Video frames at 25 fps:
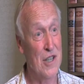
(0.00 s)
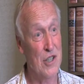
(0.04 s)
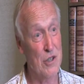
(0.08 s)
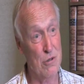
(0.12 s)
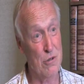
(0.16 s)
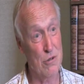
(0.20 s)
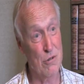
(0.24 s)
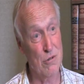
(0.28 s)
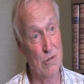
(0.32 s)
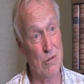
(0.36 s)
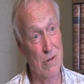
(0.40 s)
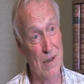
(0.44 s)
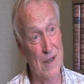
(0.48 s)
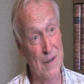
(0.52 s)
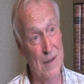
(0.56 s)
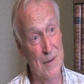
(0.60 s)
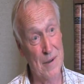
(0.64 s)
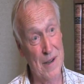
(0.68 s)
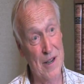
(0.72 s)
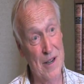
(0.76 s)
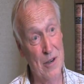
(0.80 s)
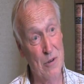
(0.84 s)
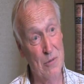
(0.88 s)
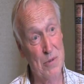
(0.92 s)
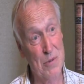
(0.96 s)
to
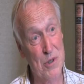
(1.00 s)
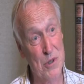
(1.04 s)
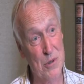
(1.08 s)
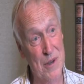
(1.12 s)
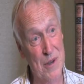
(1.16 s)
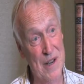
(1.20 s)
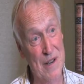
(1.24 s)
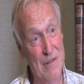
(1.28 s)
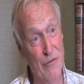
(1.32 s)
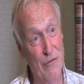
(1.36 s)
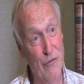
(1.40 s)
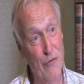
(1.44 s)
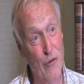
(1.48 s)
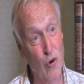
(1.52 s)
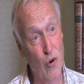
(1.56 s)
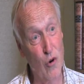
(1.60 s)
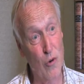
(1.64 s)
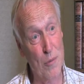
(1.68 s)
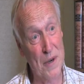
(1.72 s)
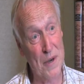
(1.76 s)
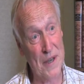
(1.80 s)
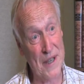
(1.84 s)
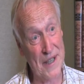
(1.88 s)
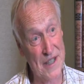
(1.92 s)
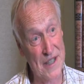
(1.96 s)
help to
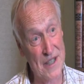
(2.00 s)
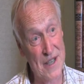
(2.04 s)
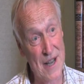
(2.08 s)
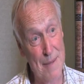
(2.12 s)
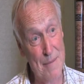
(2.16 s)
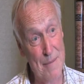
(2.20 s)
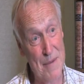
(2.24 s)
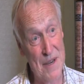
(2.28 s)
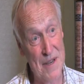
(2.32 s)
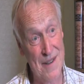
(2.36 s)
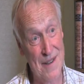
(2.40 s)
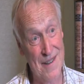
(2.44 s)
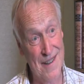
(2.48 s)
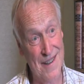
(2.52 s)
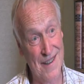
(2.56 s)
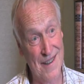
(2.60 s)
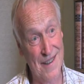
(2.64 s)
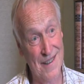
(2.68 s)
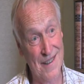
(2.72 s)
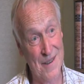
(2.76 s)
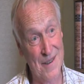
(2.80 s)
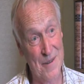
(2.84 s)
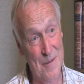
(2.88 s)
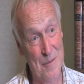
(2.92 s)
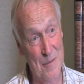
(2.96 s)
inform and examine
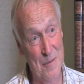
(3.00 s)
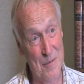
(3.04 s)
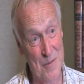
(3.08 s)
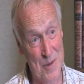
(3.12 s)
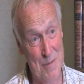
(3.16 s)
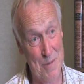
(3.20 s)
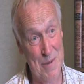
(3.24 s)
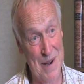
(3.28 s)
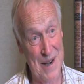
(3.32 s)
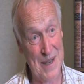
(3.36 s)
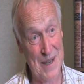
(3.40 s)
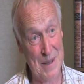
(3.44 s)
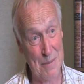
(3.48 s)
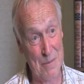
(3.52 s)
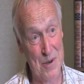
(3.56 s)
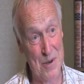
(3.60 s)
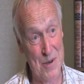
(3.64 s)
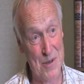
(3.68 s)
the planning